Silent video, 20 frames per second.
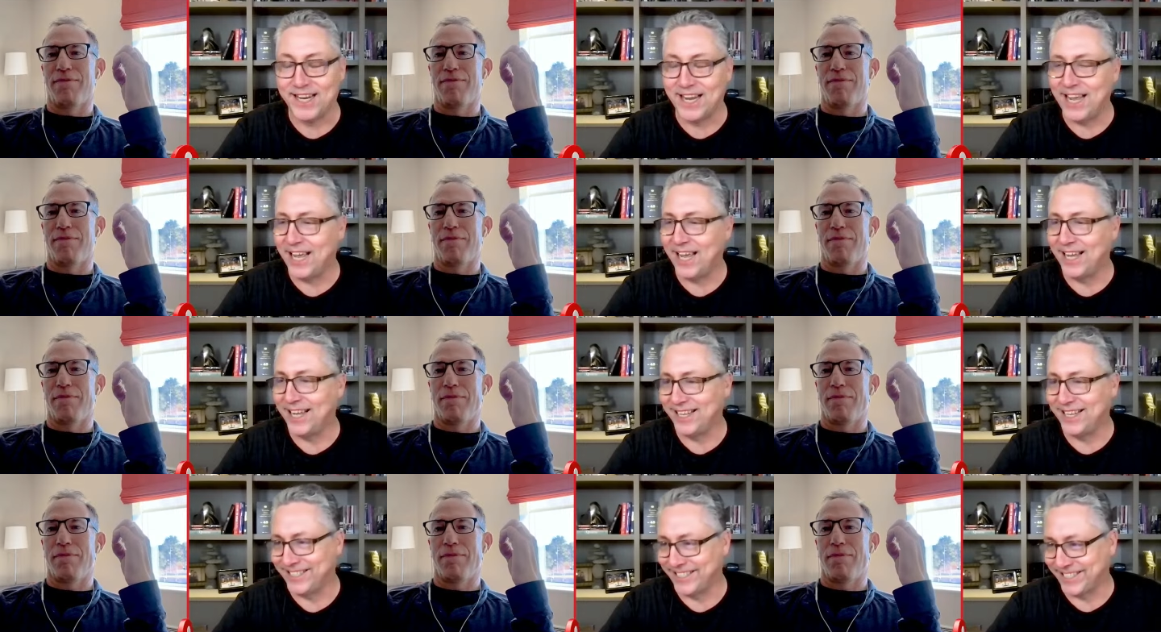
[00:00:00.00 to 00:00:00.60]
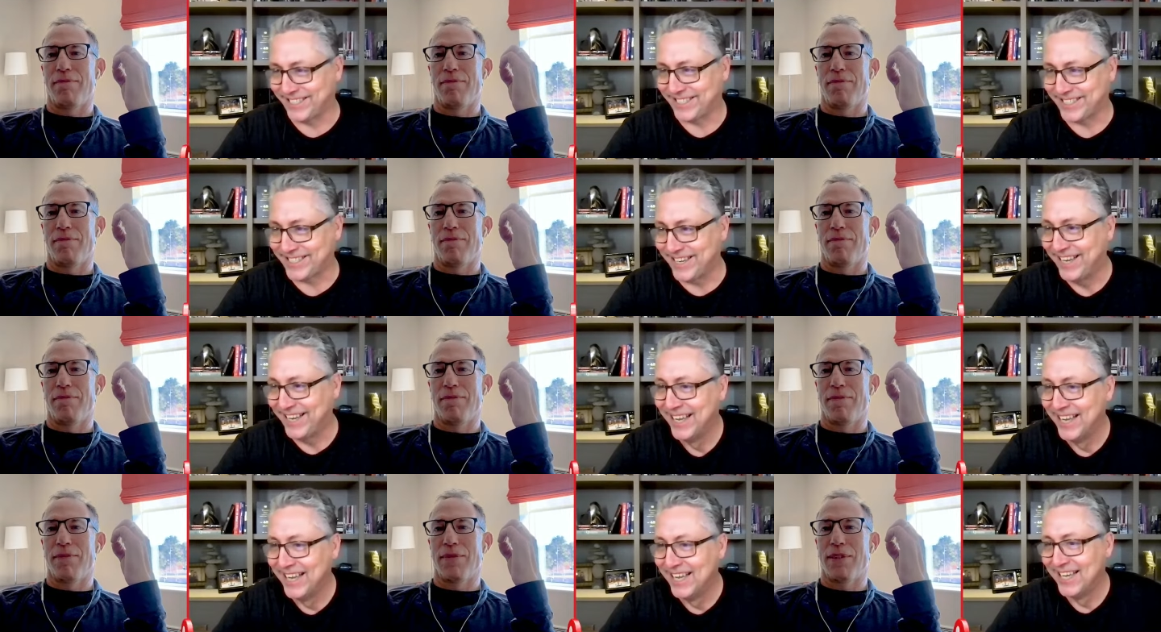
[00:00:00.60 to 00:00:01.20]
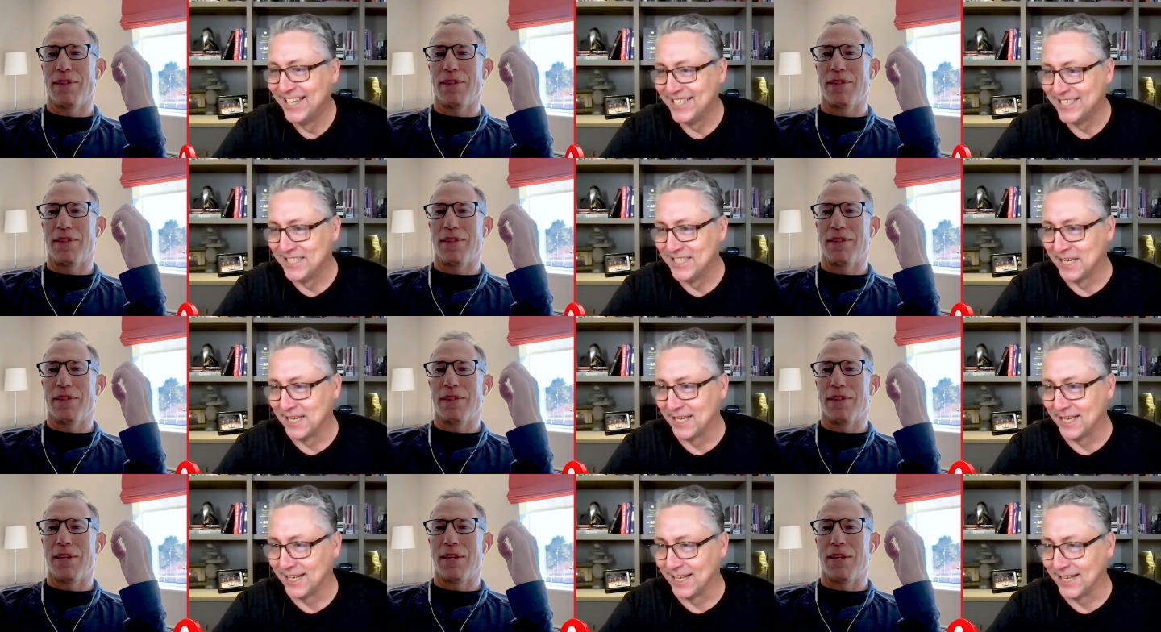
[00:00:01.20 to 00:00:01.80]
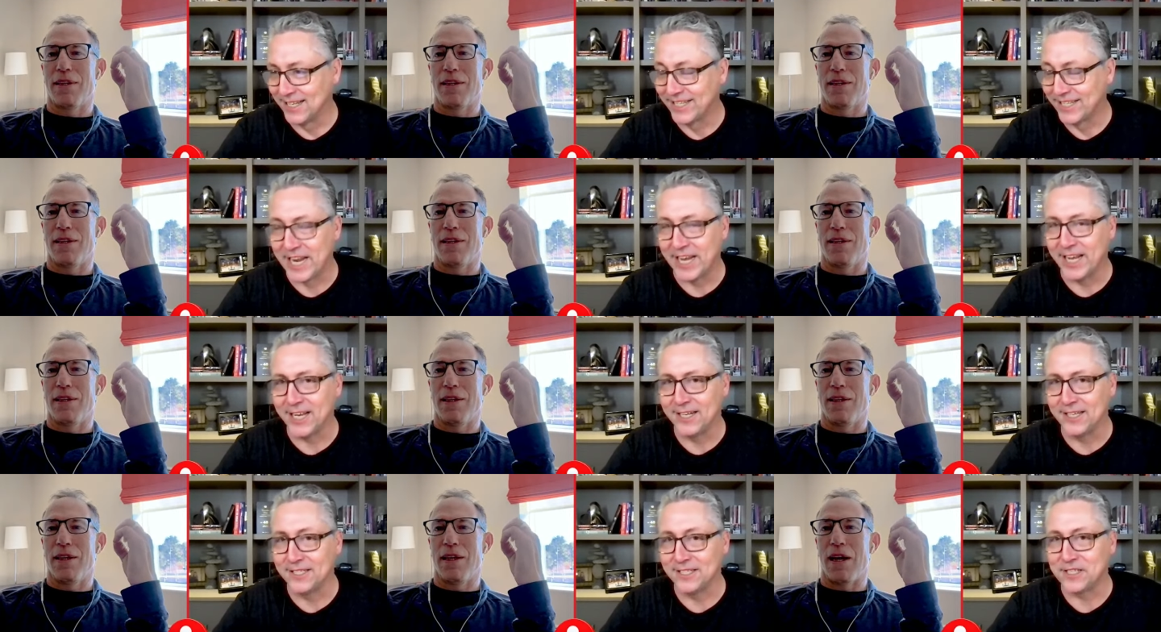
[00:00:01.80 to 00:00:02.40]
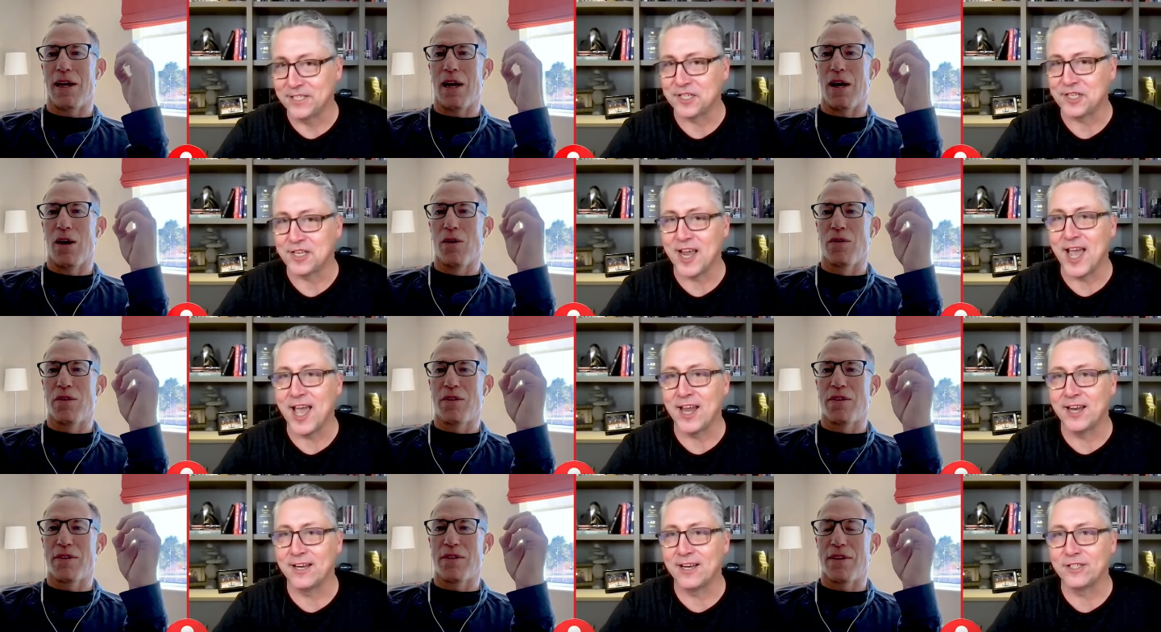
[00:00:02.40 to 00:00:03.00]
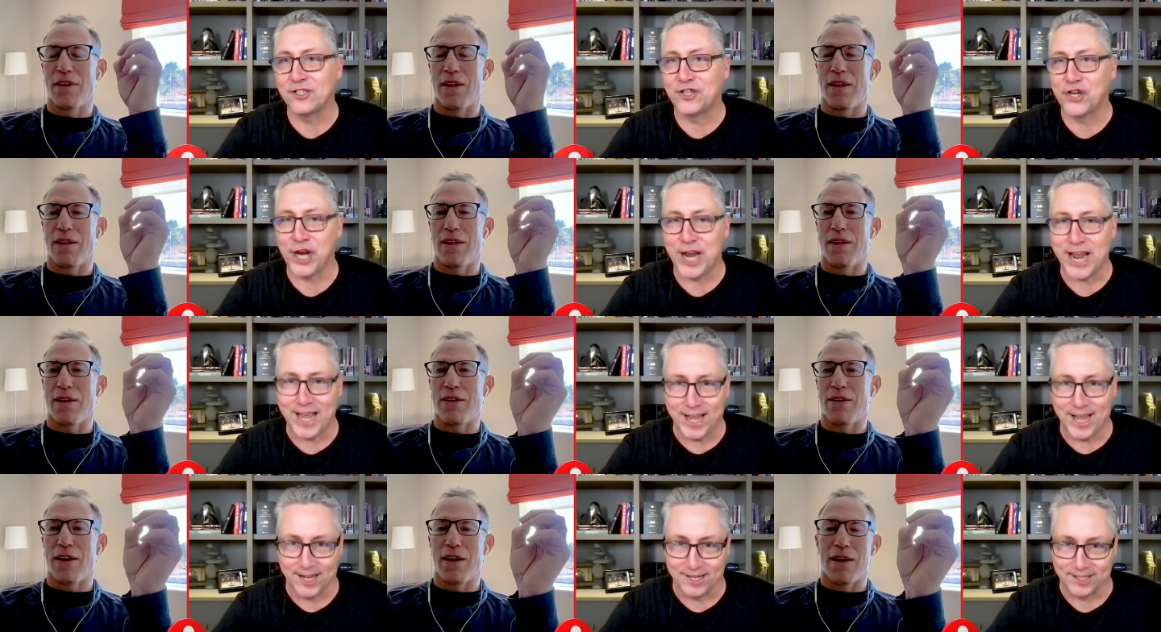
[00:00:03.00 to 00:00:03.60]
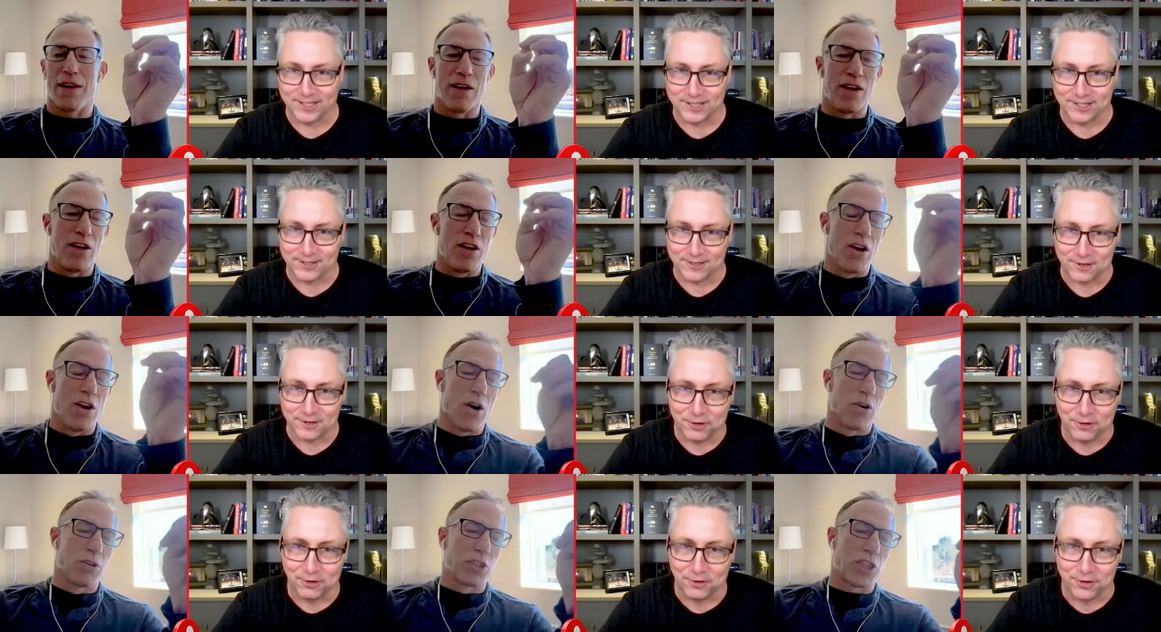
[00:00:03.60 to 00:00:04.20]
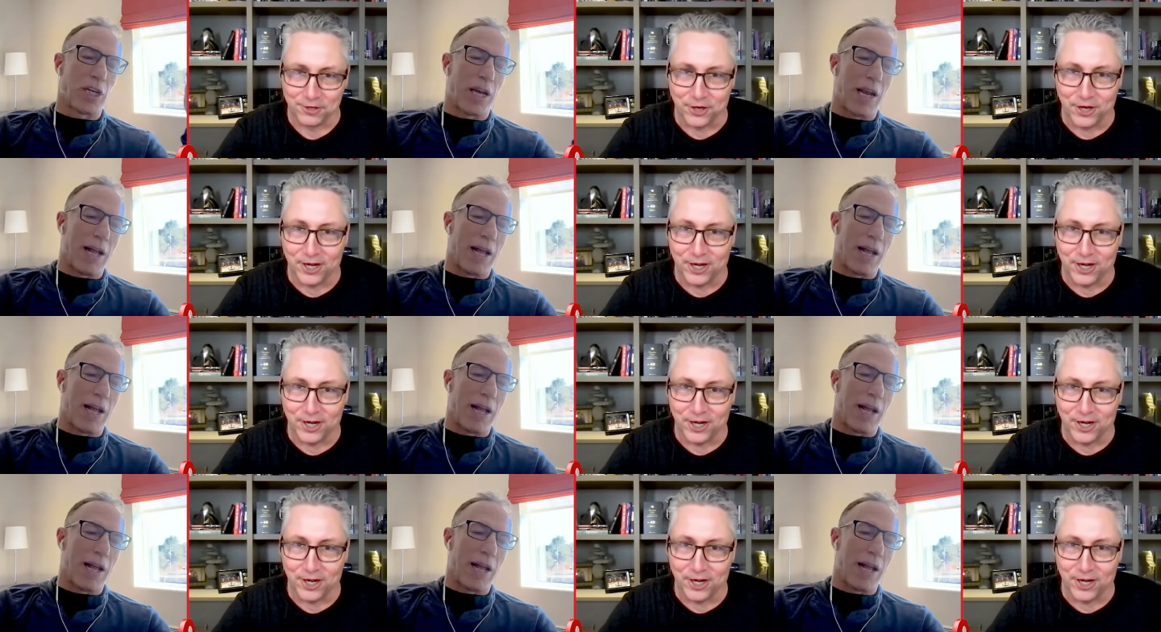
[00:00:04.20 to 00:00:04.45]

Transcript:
Speaker 1: It is. The, didn't stand um, a chance no the chance.